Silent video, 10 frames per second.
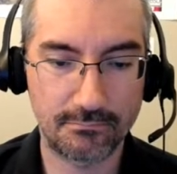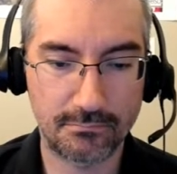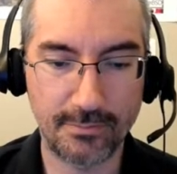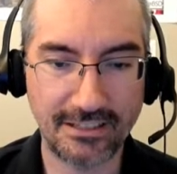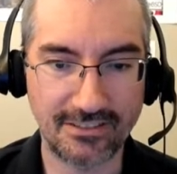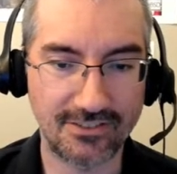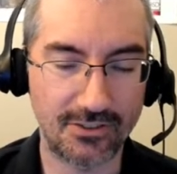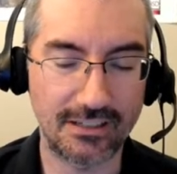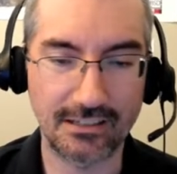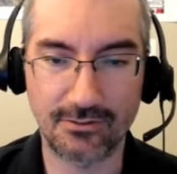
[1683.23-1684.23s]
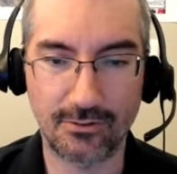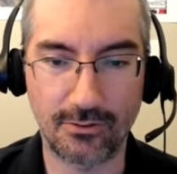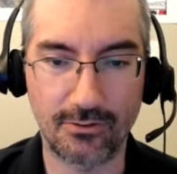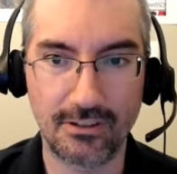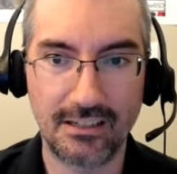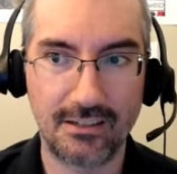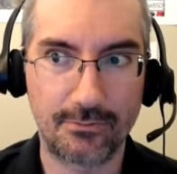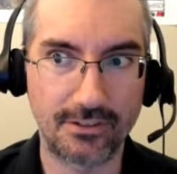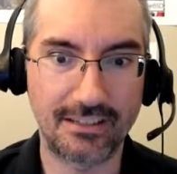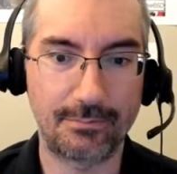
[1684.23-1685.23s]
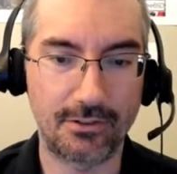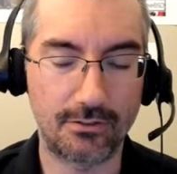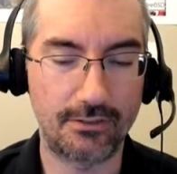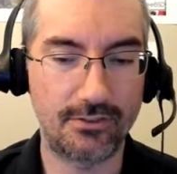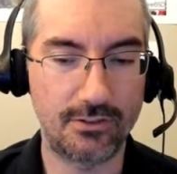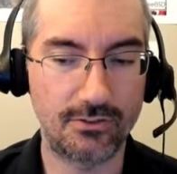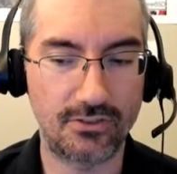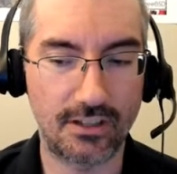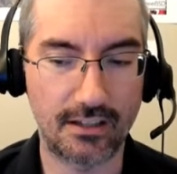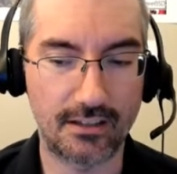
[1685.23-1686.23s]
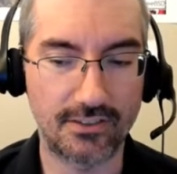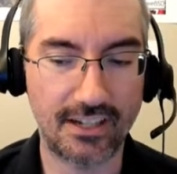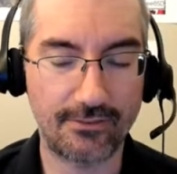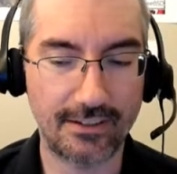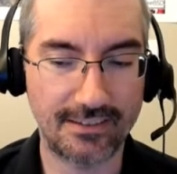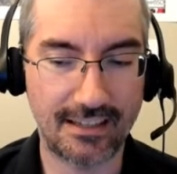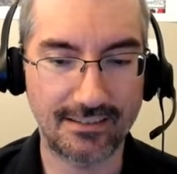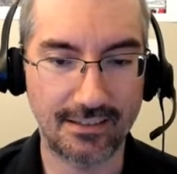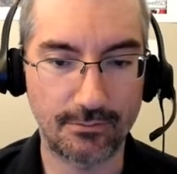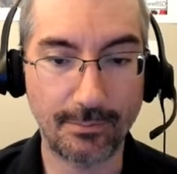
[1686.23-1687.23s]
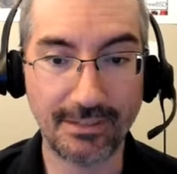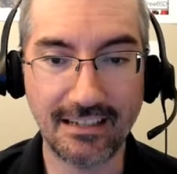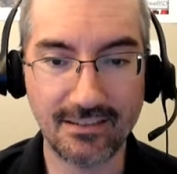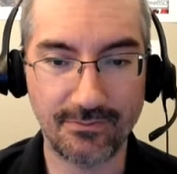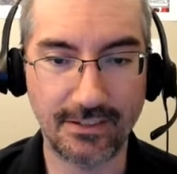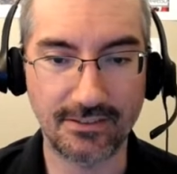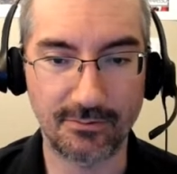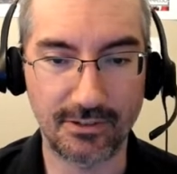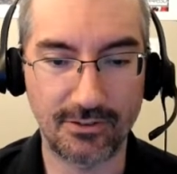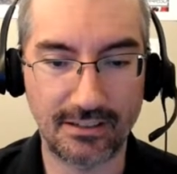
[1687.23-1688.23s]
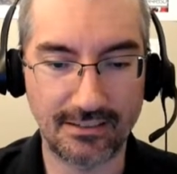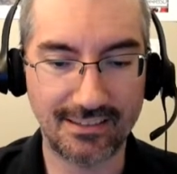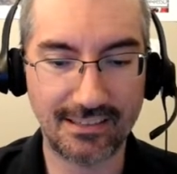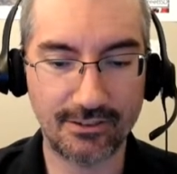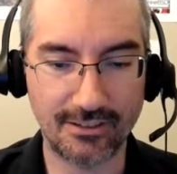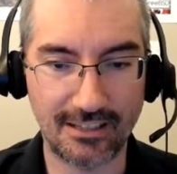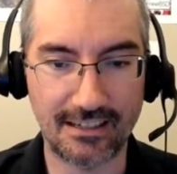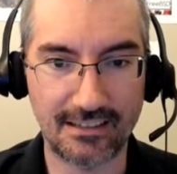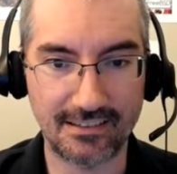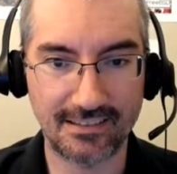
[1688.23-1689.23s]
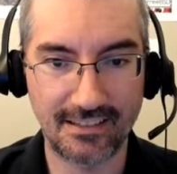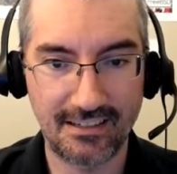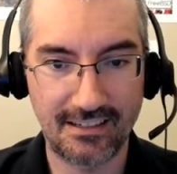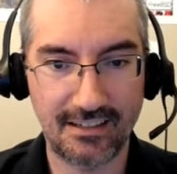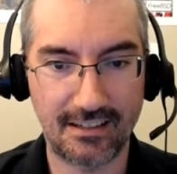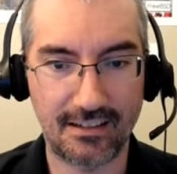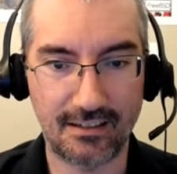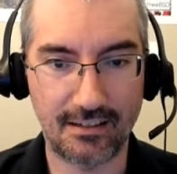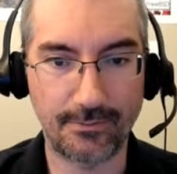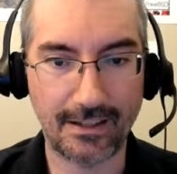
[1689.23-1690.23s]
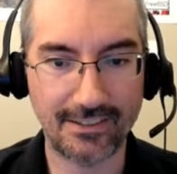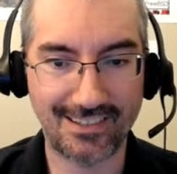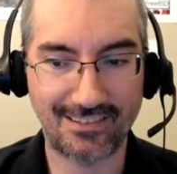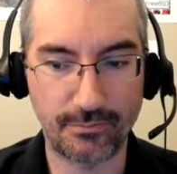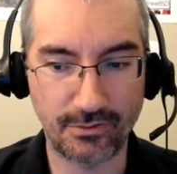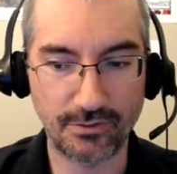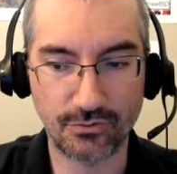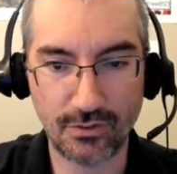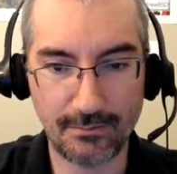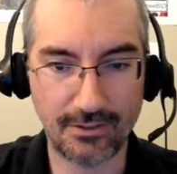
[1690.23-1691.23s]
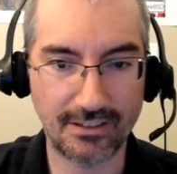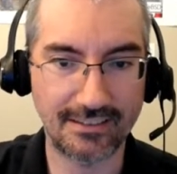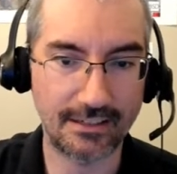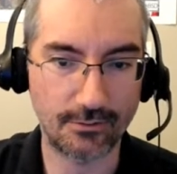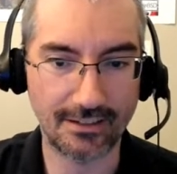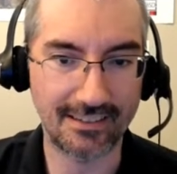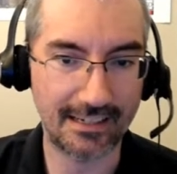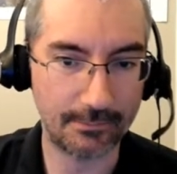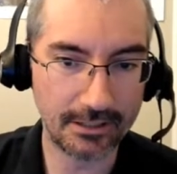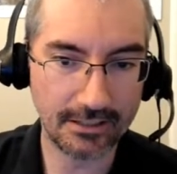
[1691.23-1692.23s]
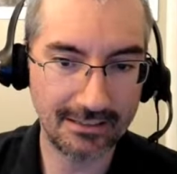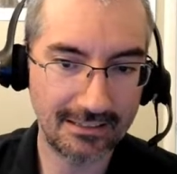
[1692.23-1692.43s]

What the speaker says: permissions. So you can control, for example, if you use ZFS has a replication feature where you can serialize a file system into a stream you can send across the network,